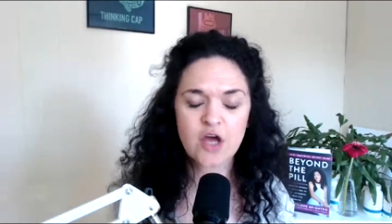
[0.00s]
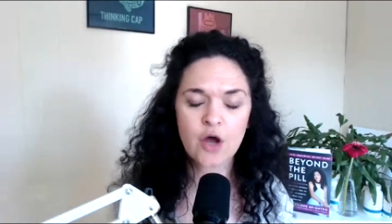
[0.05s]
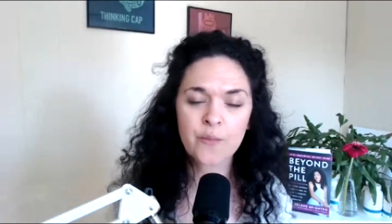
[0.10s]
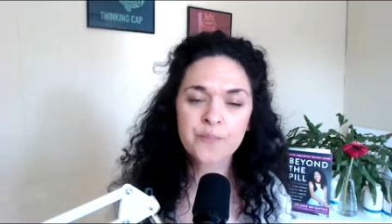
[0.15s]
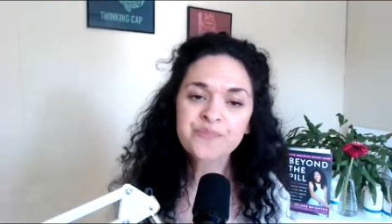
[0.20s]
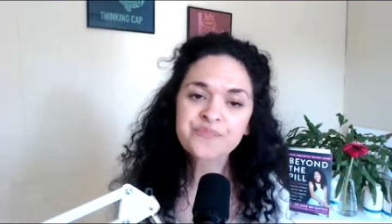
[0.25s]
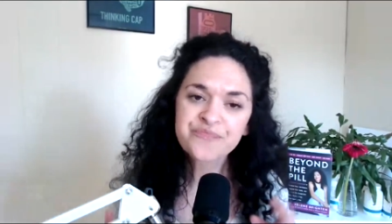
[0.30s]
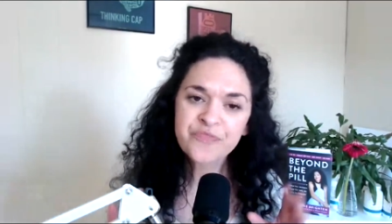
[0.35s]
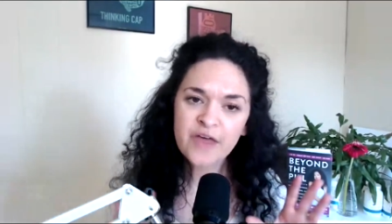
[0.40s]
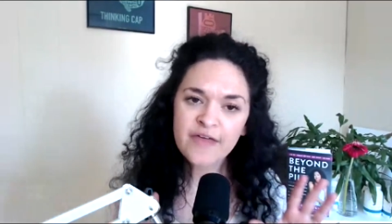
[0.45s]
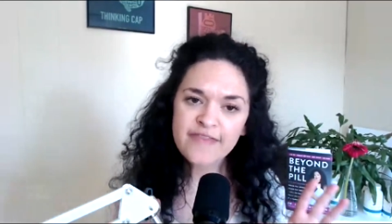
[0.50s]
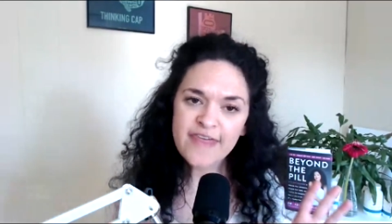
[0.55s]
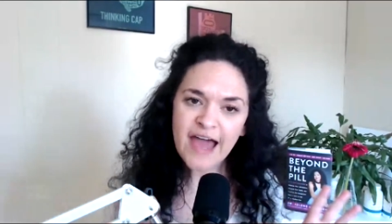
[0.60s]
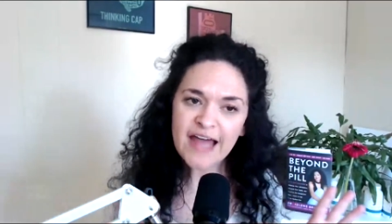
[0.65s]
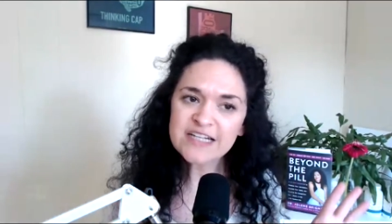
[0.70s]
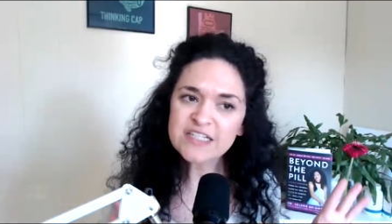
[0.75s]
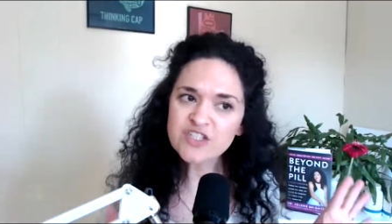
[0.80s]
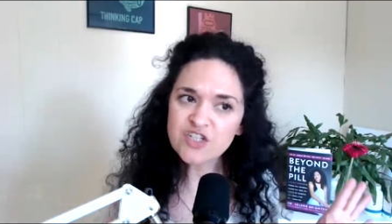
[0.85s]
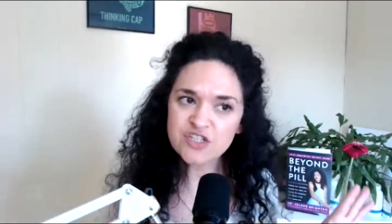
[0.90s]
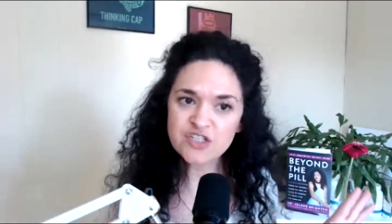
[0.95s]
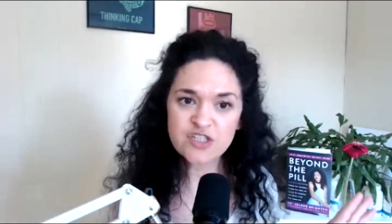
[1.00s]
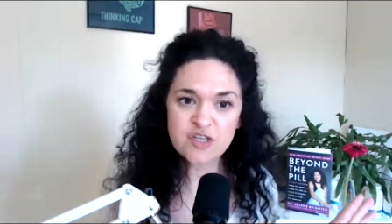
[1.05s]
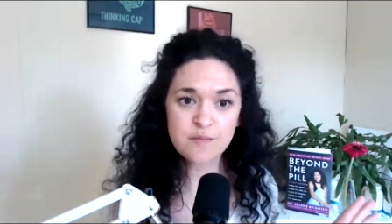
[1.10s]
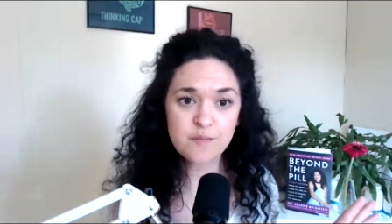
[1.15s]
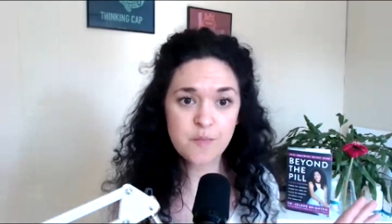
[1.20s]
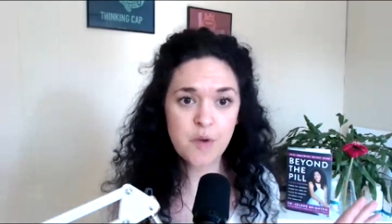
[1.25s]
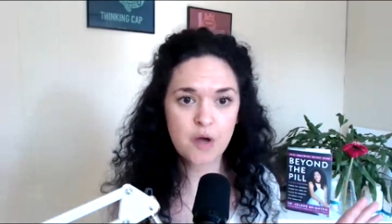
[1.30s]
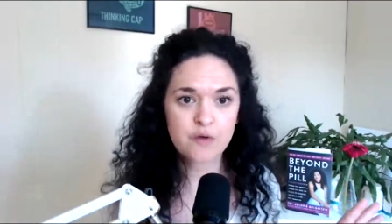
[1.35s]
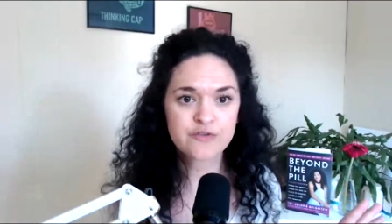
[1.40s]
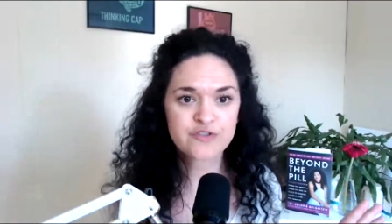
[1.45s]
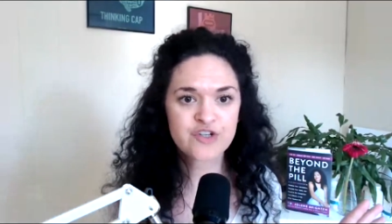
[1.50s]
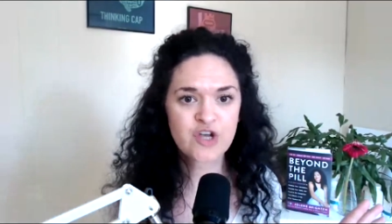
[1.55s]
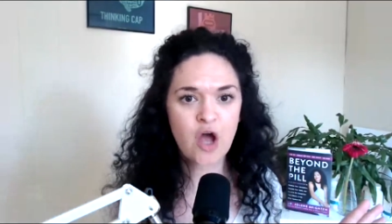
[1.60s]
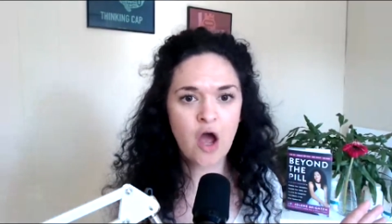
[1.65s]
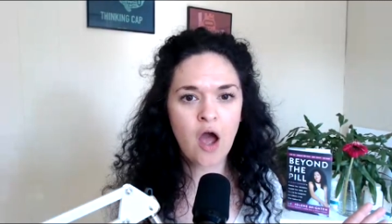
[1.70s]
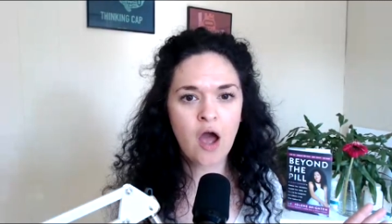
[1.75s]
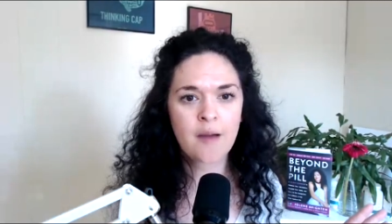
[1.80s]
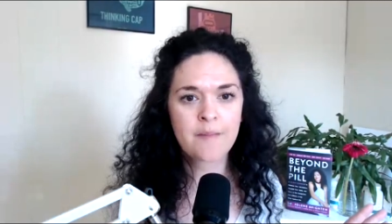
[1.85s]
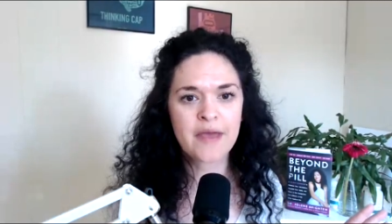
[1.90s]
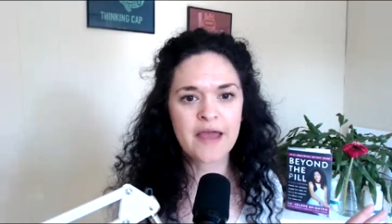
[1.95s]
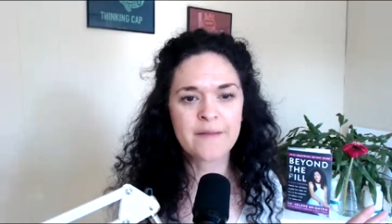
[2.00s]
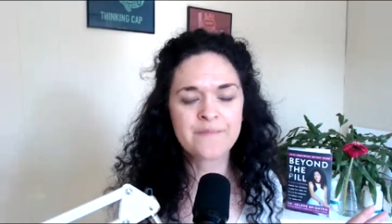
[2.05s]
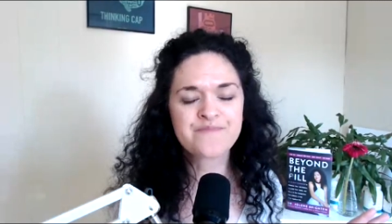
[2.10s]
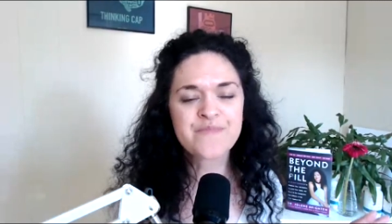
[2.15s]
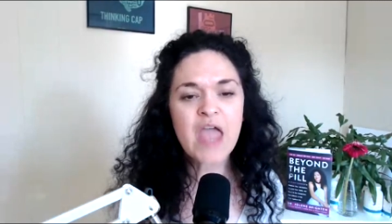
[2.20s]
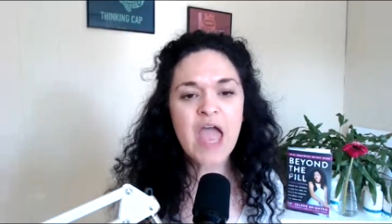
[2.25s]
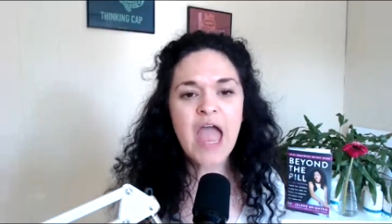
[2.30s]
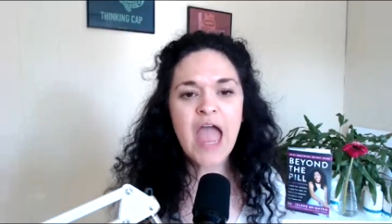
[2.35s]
So that's just the most common.